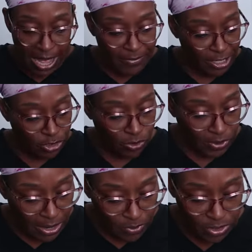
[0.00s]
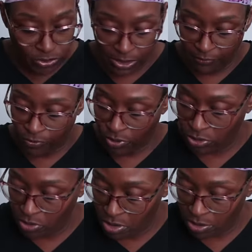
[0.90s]
I'm not sure what I would use that for.
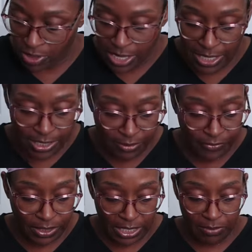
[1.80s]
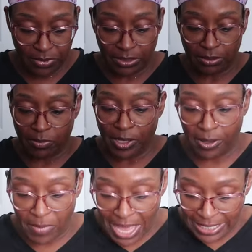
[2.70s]
You all definitely give me some
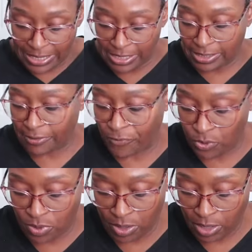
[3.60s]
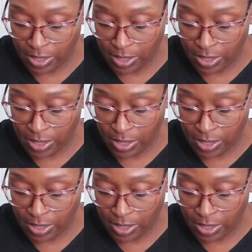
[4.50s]
ideas if you